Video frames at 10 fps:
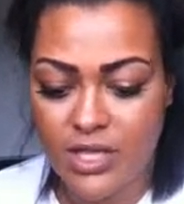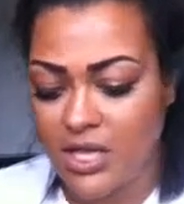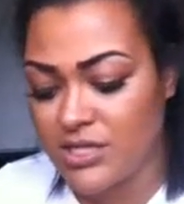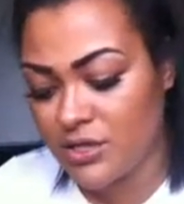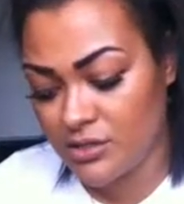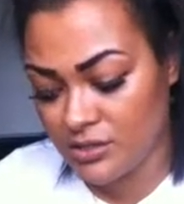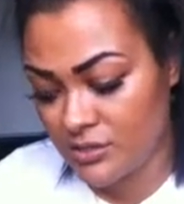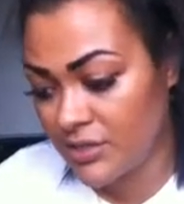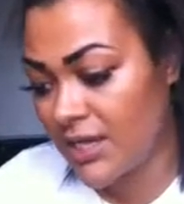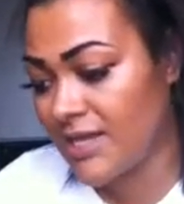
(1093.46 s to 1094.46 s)
I don't know the
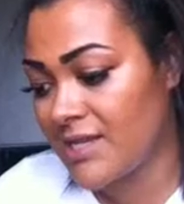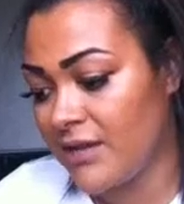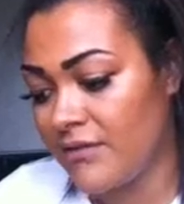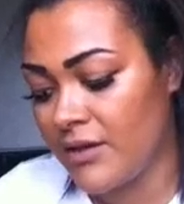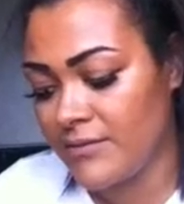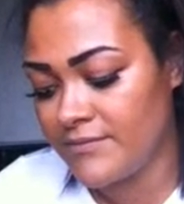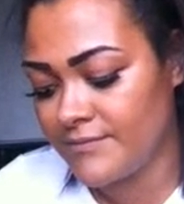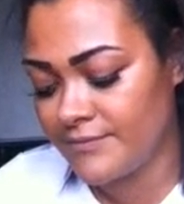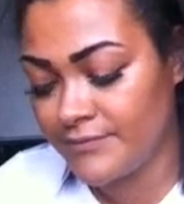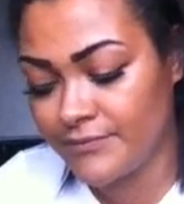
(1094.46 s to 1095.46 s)
size either,
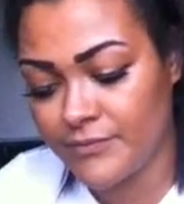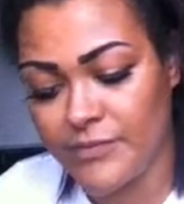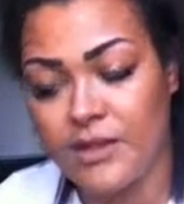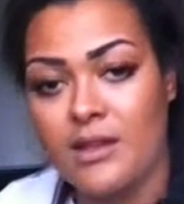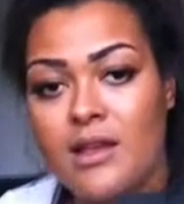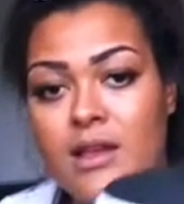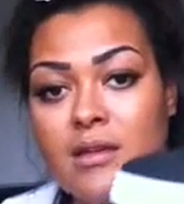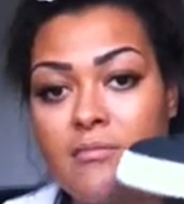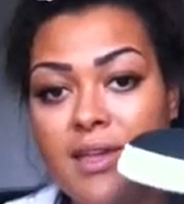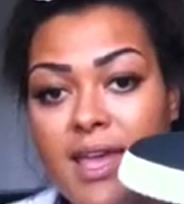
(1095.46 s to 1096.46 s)

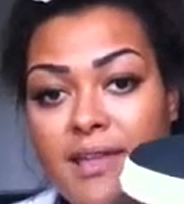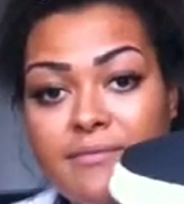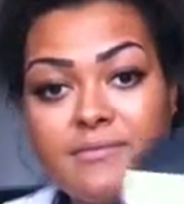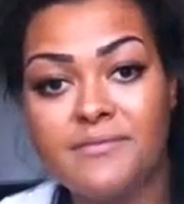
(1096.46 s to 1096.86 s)
but yeah.